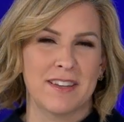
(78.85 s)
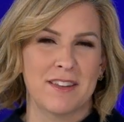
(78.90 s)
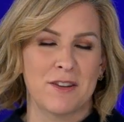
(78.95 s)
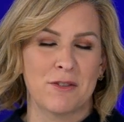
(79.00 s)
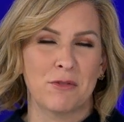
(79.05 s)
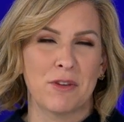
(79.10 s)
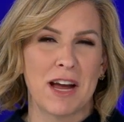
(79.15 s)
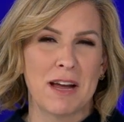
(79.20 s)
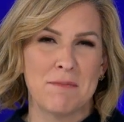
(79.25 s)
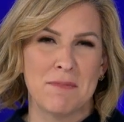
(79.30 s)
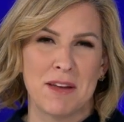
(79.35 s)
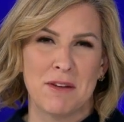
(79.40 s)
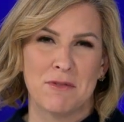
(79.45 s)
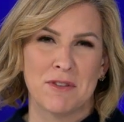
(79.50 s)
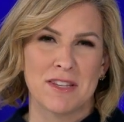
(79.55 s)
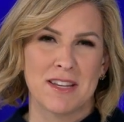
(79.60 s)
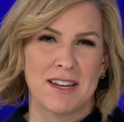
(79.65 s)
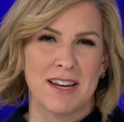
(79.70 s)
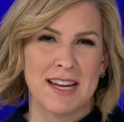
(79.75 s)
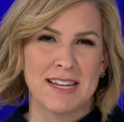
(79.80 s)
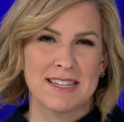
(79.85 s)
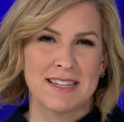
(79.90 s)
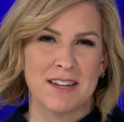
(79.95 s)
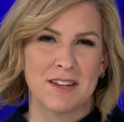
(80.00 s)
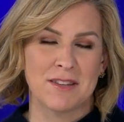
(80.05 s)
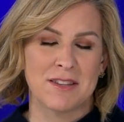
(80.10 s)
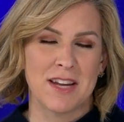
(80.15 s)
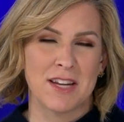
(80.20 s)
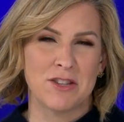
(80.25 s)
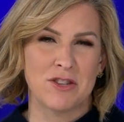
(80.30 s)
The rhyming was a nice little
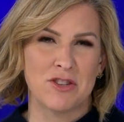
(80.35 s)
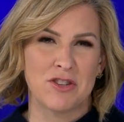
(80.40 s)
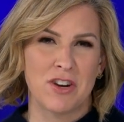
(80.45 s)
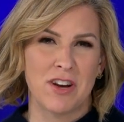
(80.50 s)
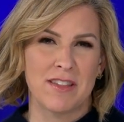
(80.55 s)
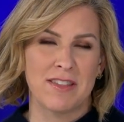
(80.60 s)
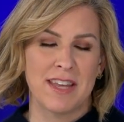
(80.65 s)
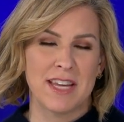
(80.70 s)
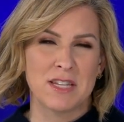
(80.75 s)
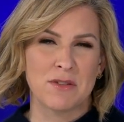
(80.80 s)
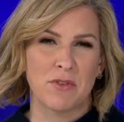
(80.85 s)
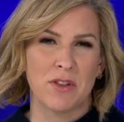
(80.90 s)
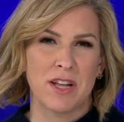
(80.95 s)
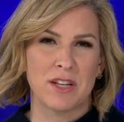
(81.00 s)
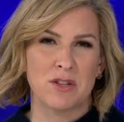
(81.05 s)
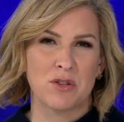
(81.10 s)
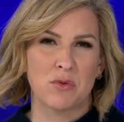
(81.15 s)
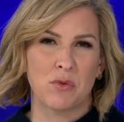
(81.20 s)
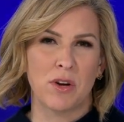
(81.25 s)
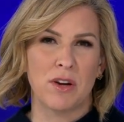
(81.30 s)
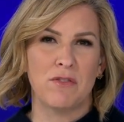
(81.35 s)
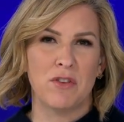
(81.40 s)
touch, John. Thanks for that story.